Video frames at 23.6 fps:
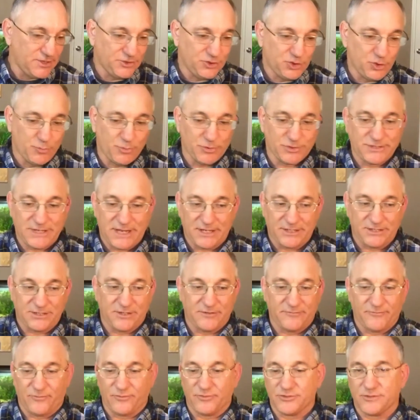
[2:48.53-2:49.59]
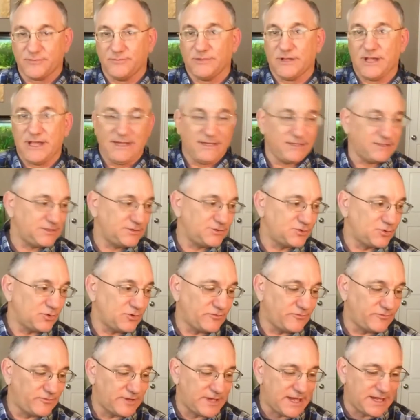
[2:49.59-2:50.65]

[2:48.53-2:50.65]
to protect it for some light sort of